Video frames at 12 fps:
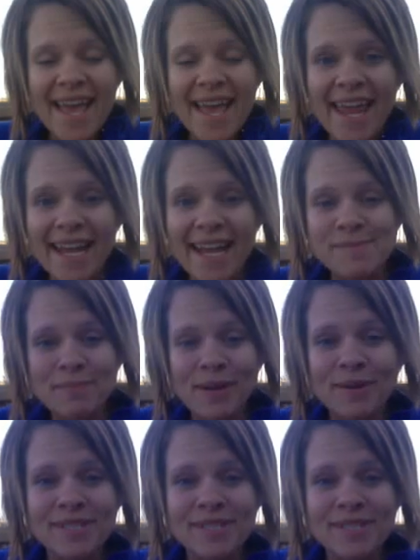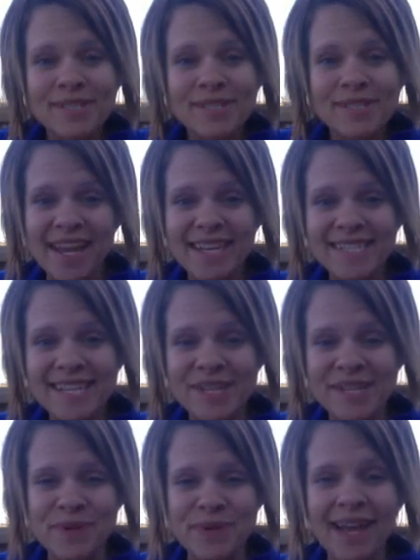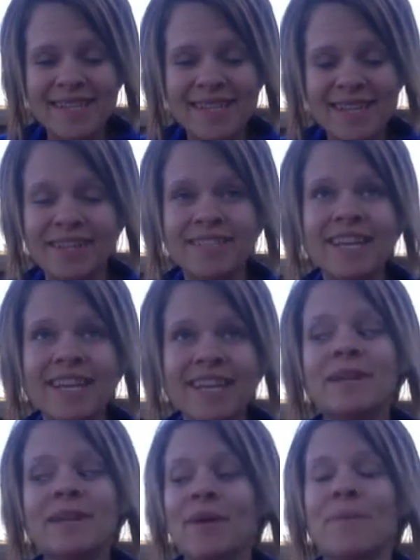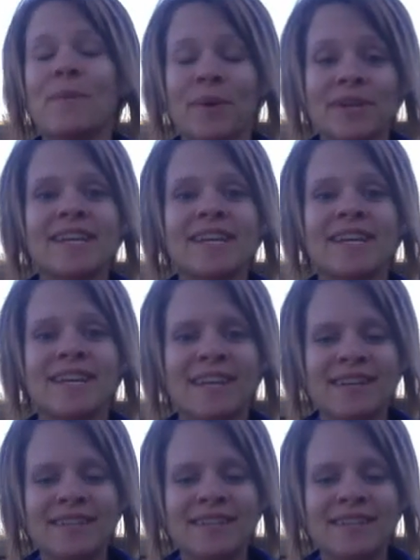it explodes in your face and you realize it couldn't have been a worse idea?